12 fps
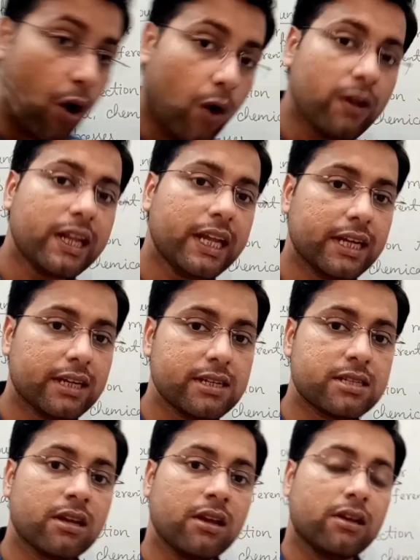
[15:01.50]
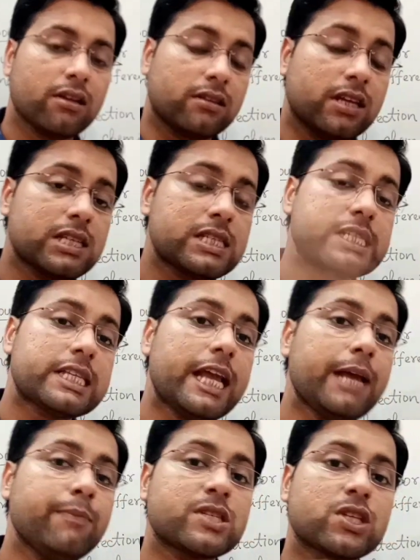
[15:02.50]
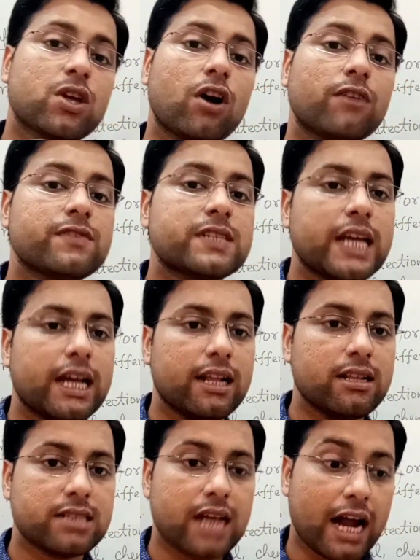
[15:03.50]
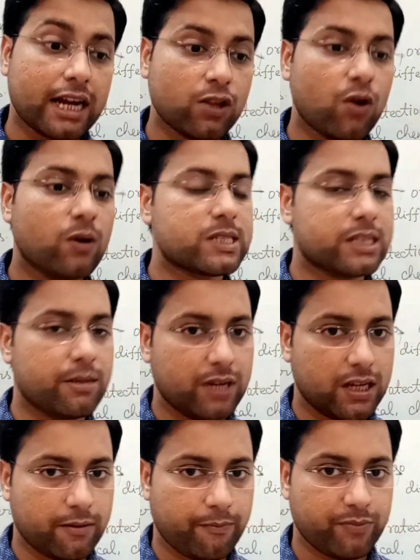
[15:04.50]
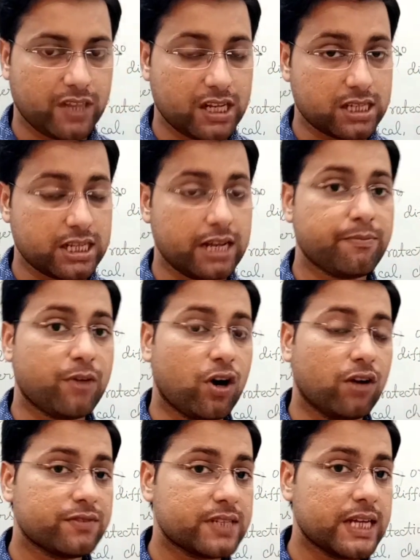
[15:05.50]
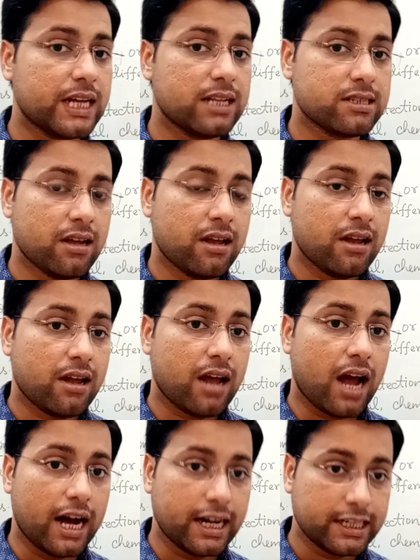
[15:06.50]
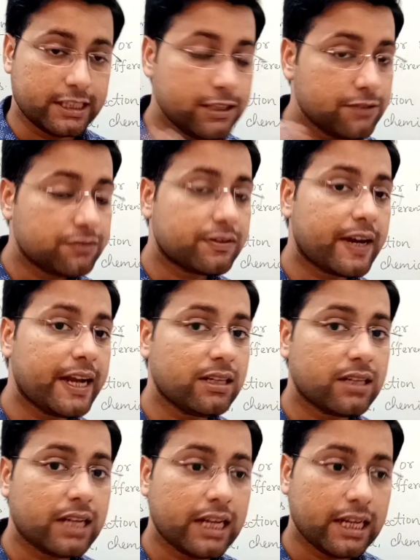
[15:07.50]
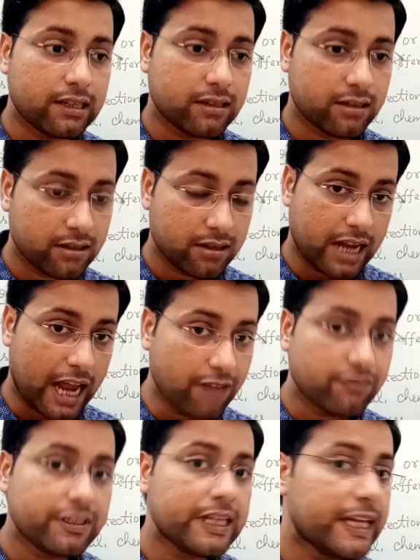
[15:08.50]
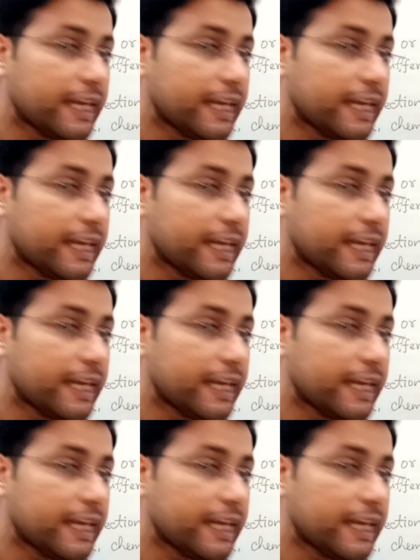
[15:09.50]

all layers the shapes of cells are not similar. The shape of cells are different in every